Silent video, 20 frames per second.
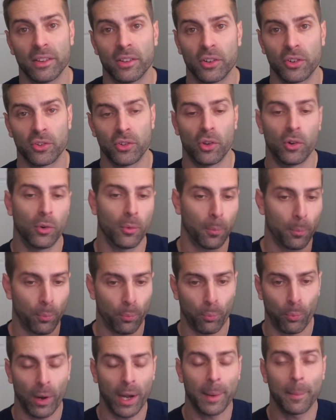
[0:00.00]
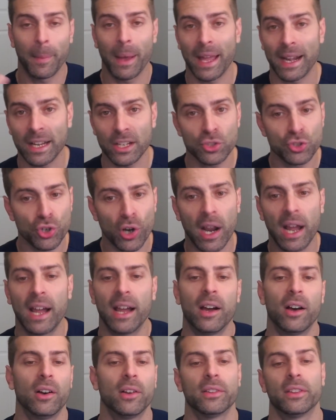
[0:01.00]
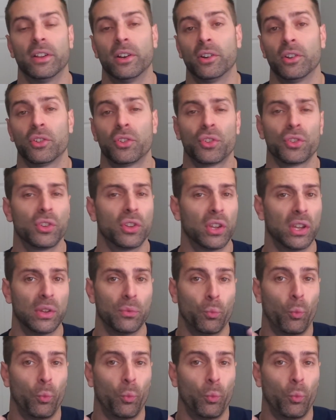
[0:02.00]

there's no pragmatic trial, there's,